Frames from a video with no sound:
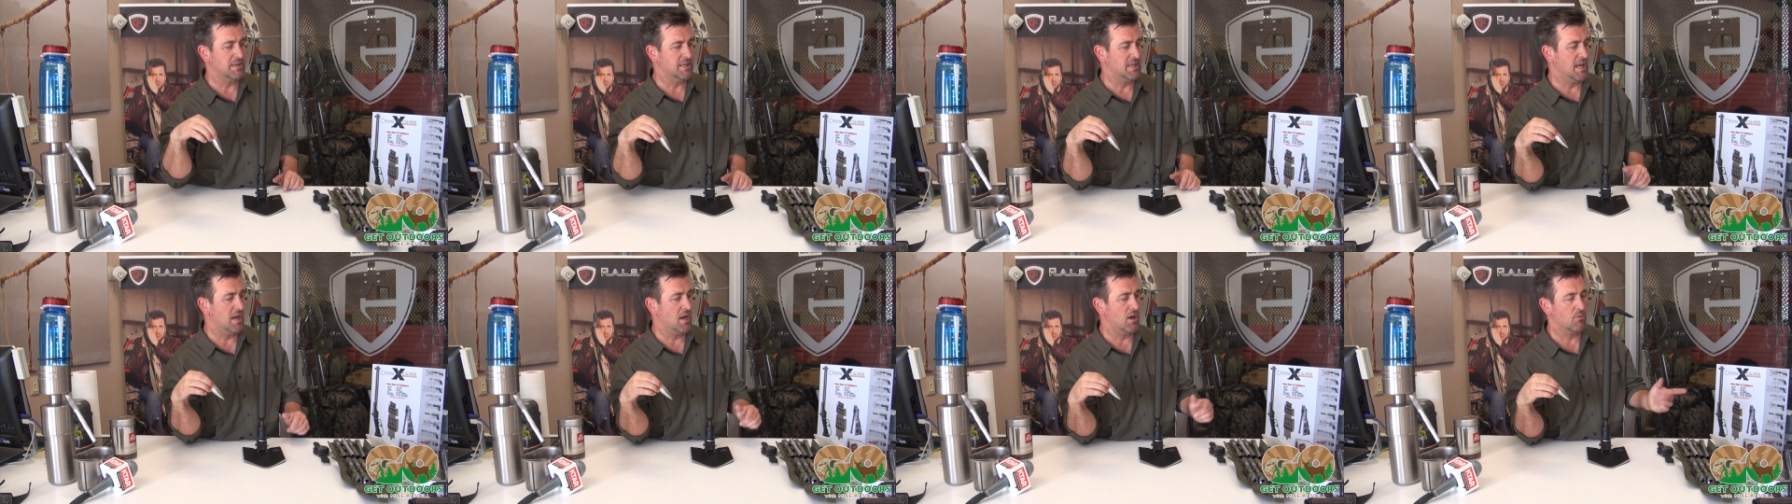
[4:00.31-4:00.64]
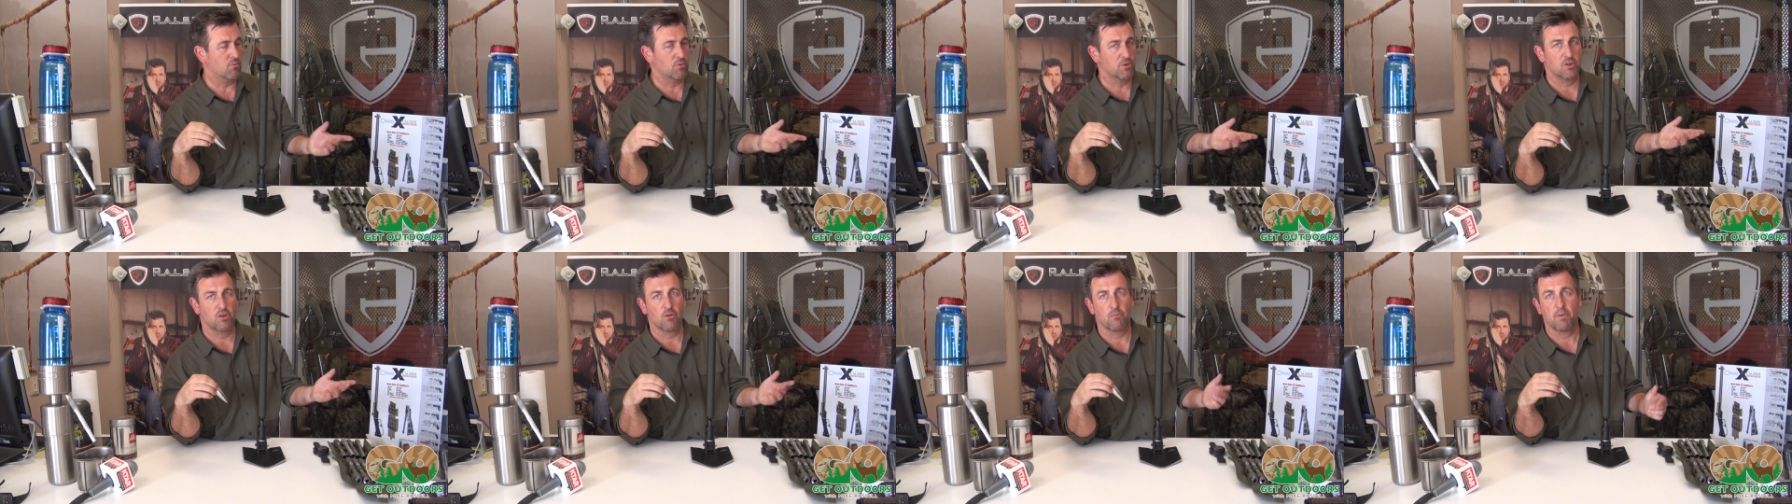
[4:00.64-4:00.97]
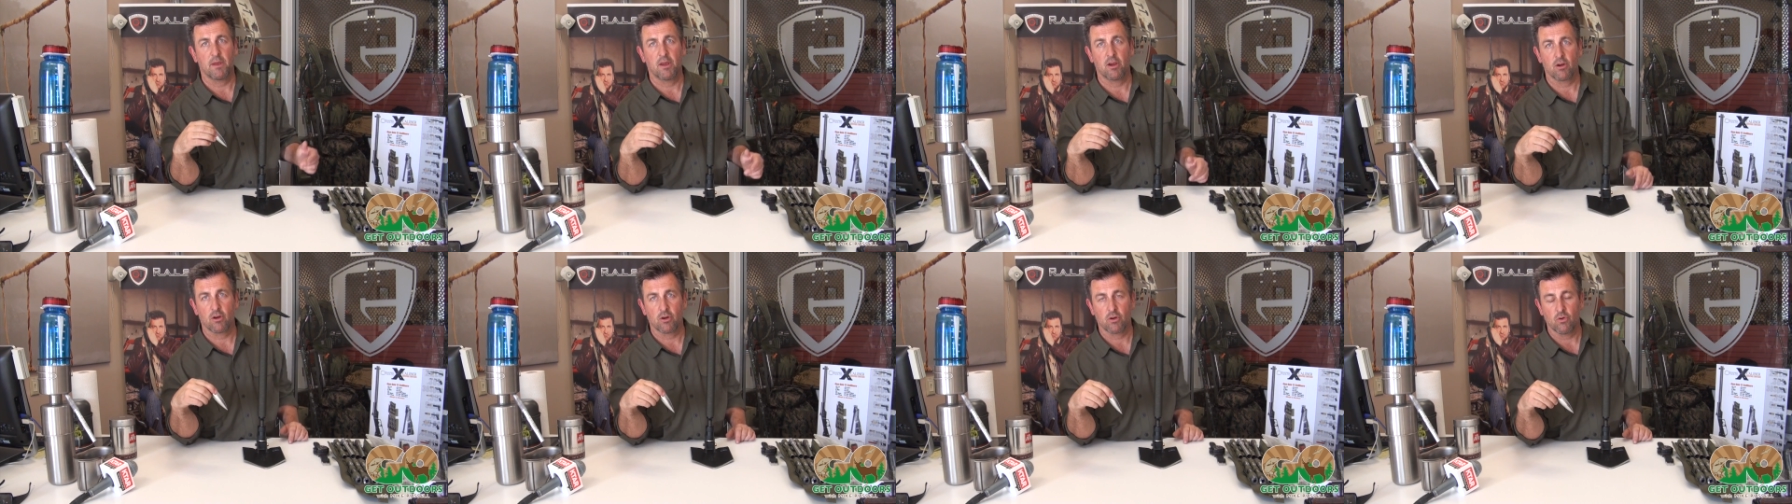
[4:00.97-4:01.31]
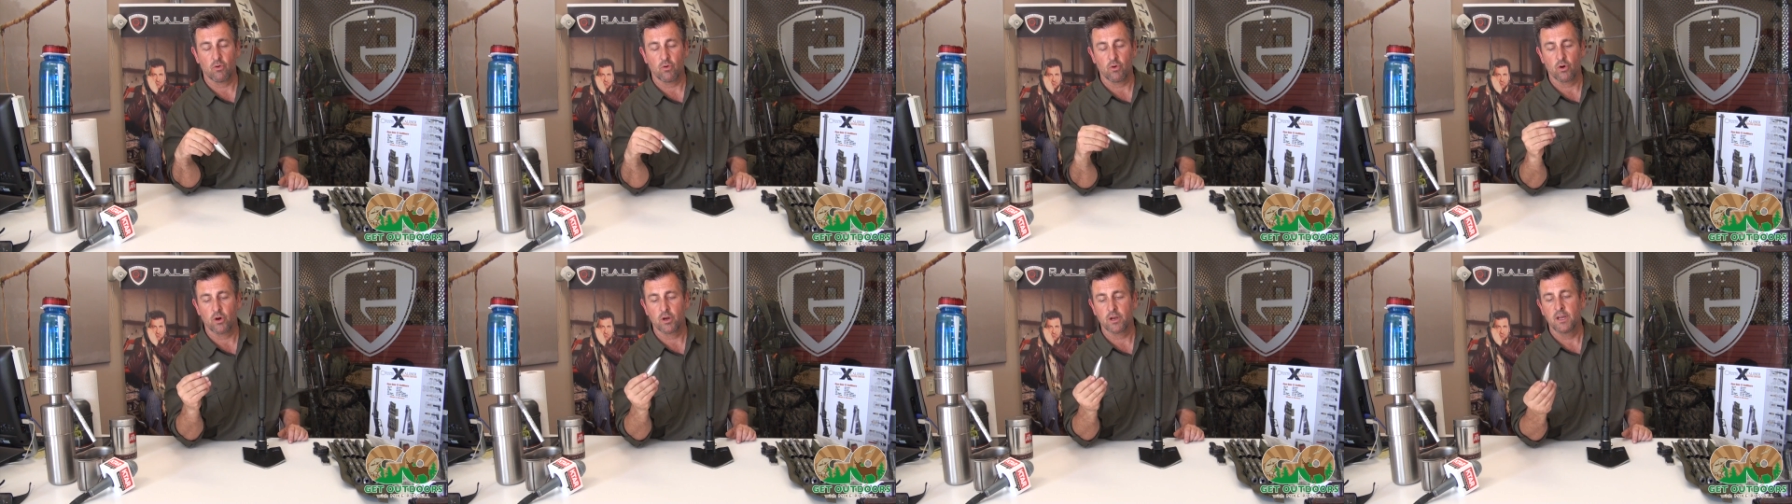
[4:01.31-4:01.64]
and down with your
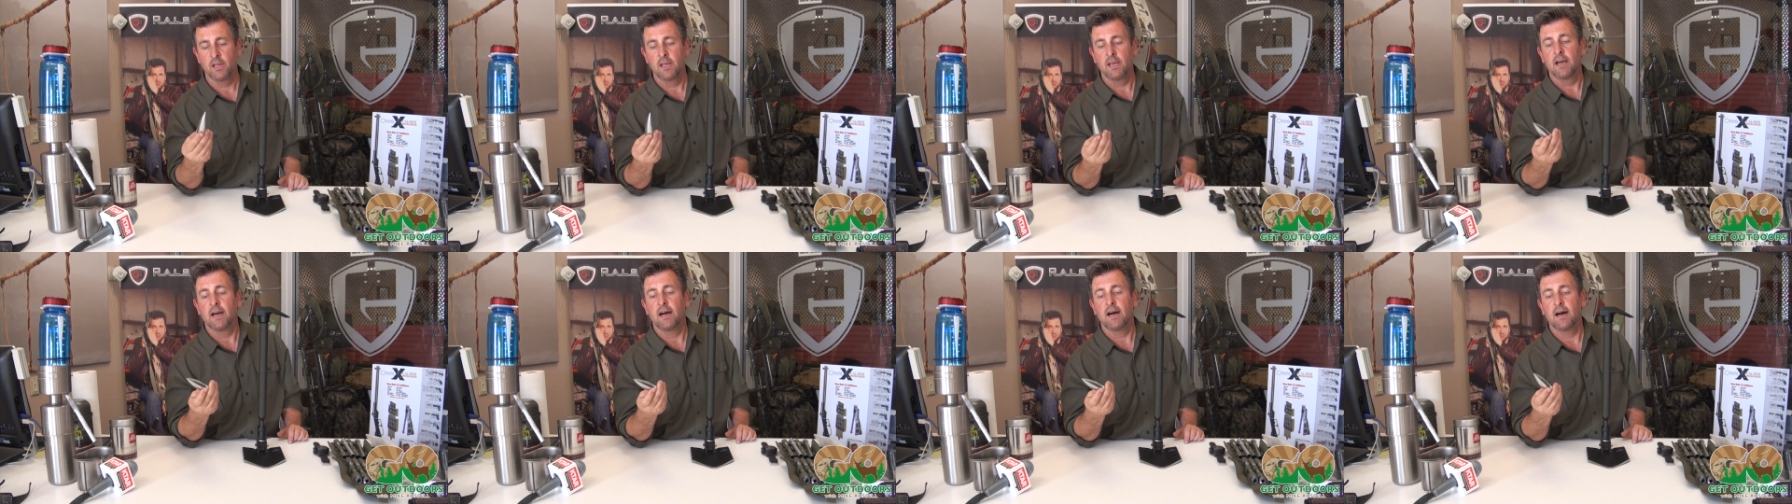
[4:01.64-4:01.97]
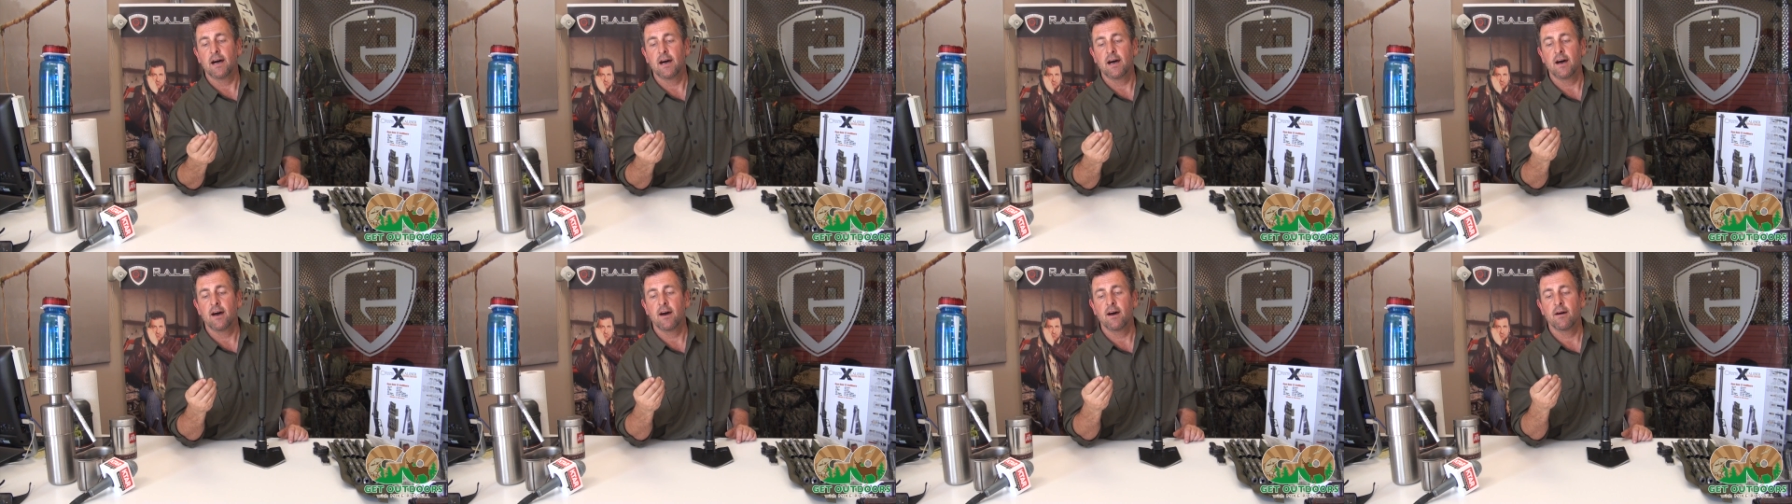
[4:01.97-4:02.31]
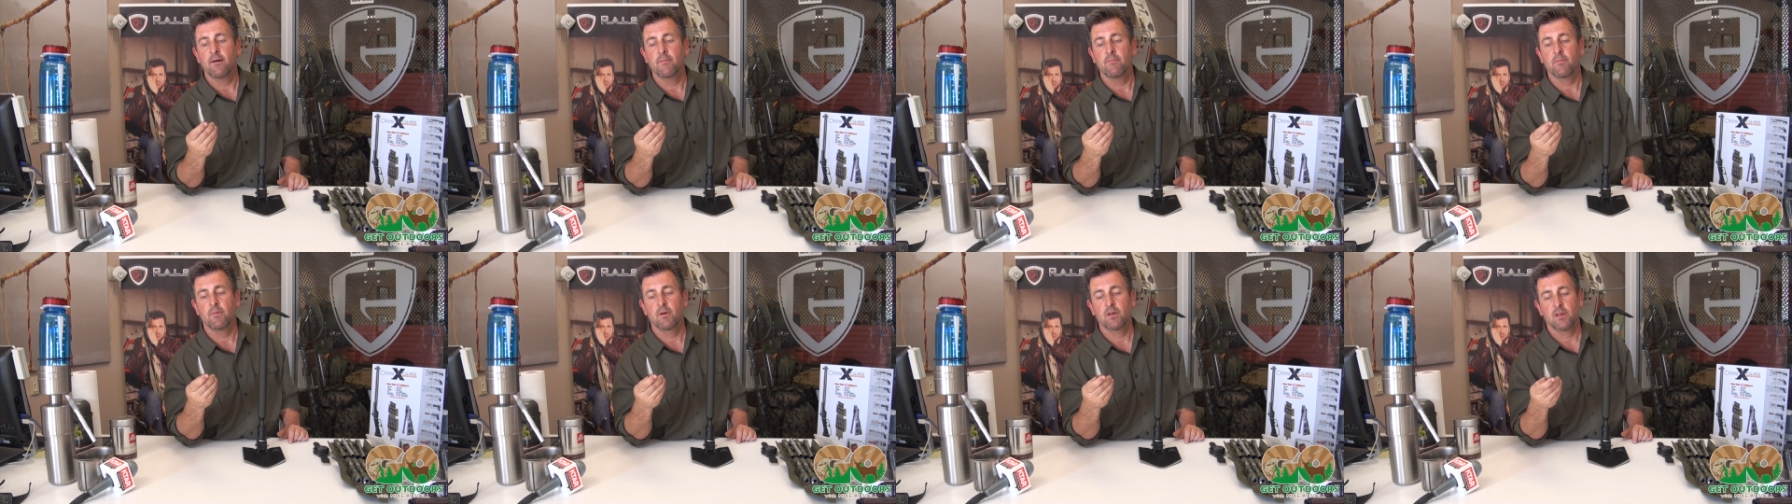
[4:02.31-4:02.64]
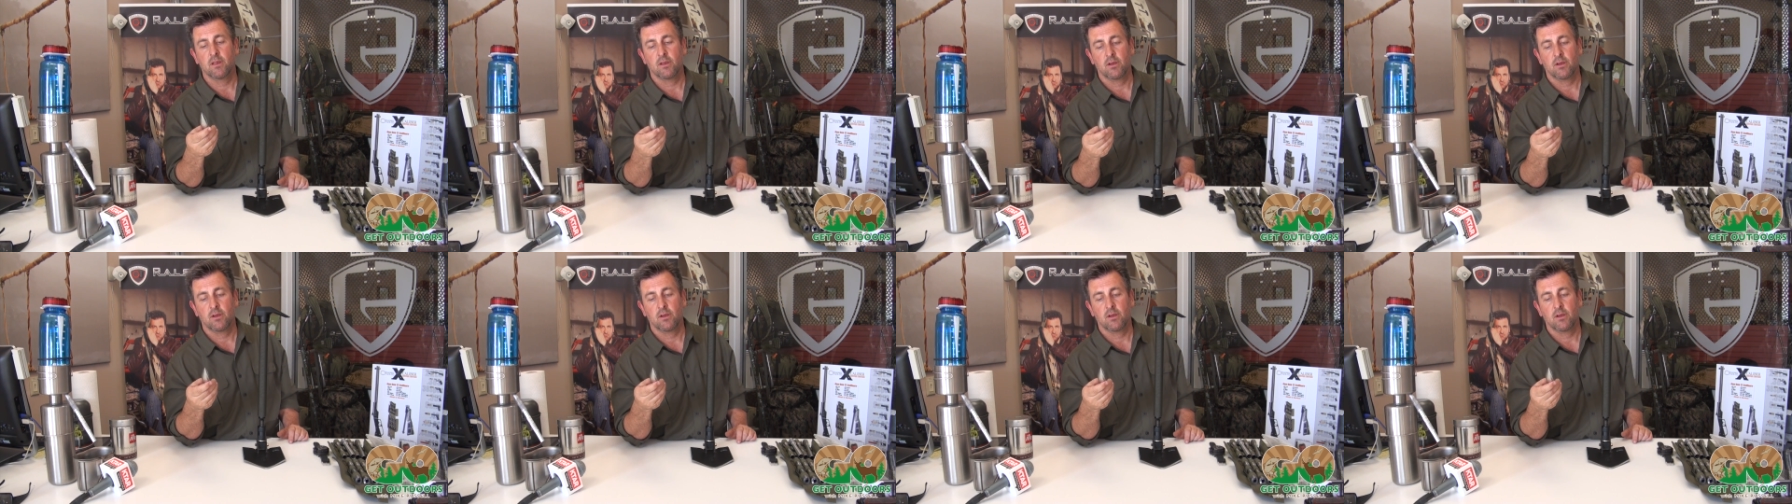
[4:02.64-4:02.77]
paracord. Um,